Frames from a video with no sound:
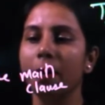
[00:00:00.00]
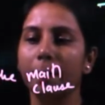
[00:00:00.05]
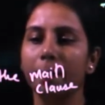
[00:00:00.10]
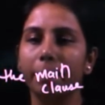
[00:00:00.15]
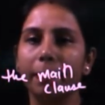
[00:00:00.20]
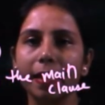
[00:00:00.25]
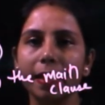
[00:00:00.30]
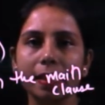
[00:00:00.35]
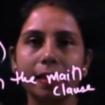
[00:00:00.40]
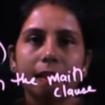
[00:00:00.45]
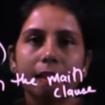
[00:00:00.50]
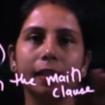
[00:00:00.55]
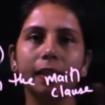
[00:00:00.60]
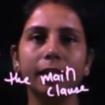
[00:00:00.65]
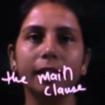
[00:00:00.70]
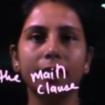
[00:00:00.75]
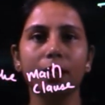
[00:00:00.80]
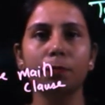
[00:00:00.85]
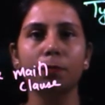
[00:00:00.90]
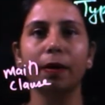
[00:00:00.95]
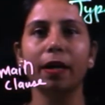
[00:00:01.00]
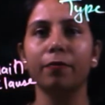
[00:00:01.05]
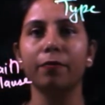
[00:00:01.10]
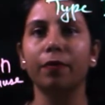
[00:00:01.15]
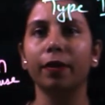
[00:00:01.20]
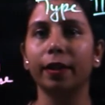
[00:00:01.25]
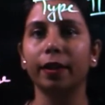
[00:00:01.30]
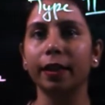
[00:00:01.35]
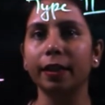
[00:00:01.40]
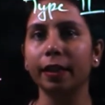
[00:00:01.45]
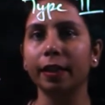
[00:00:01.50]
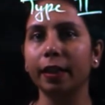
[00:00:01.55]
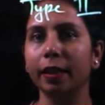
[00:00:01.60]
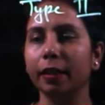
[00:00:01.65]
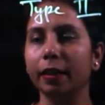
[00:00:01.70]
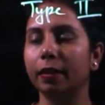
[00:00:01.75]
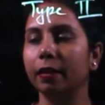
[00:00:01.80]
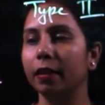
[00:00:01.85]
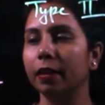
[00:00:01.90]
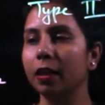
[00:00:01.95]
Basically, it is bifurcated
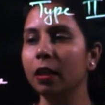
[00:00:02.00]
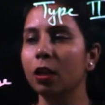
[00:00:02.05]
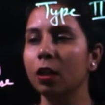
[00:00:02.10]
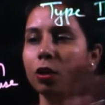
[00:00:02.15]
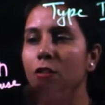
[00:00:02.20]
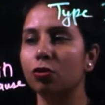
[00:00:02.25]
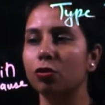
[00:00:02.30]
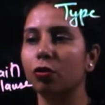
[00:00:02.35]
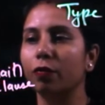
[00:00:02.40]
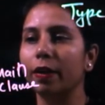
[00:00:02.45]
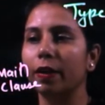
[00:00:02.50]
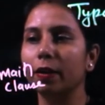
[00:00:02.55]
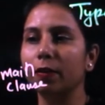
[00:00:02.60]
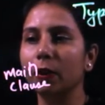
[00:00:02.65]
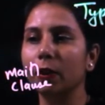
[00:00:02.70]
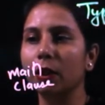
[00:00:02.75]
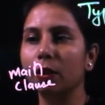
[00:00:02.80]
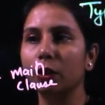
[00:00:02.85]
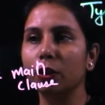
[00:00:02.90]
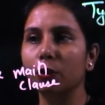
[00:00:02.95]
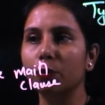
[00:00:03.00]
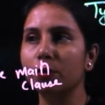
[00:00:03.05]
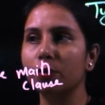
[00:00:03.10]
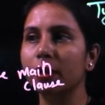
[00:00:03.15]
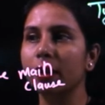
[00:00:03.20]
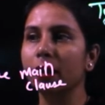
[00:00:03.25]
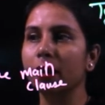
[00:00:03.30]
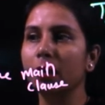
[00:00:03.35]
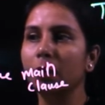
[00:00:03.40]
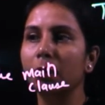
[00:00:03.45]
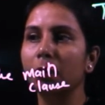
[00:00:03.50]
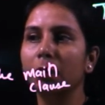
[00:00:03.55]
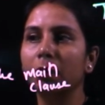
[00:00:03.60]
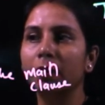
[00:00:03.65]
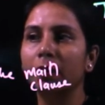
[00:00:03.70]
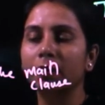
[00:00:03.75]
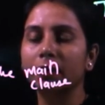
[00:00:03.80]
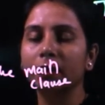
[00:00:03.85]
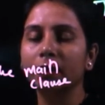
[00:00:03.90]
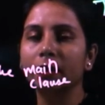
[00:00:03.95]
in 3. So when you are using the
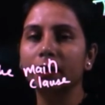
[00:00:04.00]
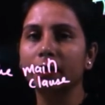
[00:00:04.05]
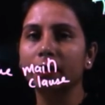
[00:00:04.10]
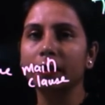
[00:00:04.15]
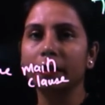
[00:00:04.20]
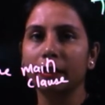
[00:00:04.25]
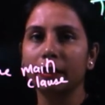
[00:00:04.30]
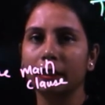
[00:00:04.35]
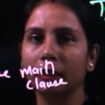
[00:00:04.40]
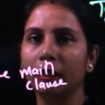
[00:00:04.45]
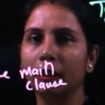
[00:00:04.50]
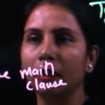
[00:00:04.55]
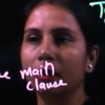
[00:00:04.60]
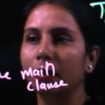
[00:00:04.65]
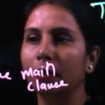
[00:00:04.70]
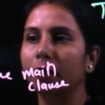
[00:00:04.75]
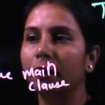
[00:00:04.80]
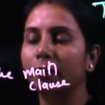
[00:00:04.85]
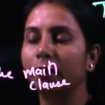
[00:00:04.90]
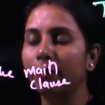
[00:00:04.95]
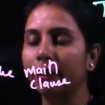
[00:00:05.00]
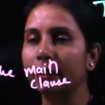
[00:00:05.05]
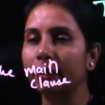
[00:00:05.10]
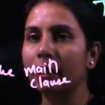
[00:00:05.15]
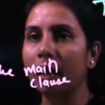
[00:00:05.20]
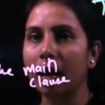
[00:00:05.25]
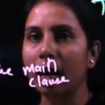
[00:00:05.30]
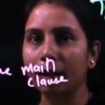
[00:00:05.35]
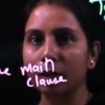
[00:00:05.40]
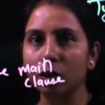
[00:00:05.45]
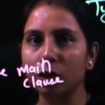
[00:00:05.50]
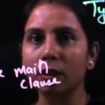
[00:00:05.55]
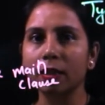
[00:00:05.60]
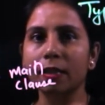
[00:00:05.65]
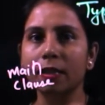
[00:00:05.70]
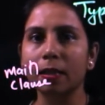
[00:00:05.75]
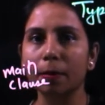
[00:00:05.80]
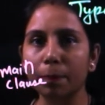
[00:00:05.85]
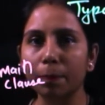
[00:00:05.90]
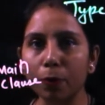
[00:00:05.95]
certainty, when the action is
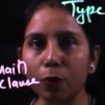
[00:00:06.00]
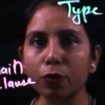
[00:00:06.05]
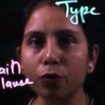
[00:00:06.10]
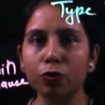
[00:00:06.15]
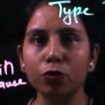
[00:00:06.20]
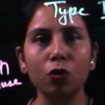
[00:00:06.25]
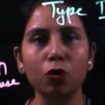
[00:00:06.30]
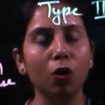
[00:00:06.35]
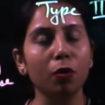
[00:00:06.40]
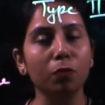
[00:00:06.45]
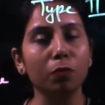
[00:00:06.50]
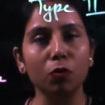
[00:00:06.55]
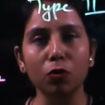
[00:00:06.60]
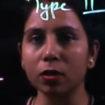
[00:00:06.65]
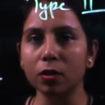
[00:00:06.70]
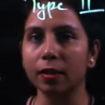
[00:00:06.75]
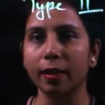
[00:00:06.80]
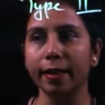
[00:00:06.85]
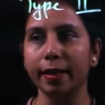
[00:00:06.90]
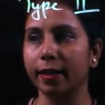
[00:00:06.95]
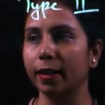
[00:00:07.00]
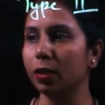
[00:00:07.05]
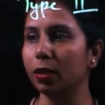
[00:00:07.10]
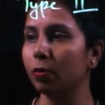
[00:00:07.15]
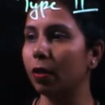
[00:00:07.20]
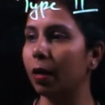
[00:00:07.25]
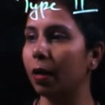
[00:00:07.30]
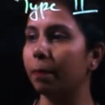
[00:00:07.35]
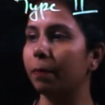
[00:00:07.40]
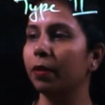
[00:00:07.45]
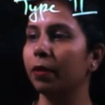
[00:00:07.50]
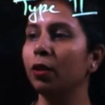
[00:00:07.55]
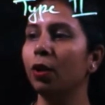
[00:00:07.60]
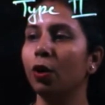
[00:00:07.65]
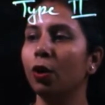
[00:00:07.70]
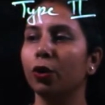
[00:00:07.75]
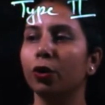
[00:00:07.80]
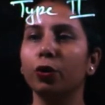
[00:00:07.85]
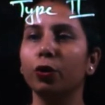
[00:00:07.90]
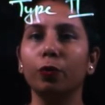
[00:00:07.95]
supposed to or most likely to happen,
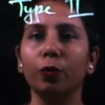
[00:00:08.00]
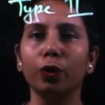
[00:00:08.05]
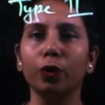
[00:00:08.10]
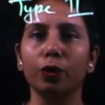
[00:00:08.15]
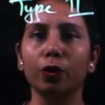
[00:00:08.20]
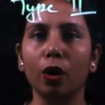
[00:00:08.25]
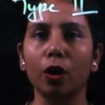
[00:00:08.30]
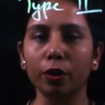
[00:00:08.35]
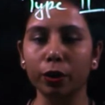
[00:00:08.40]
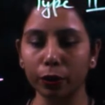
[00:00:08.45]
you would not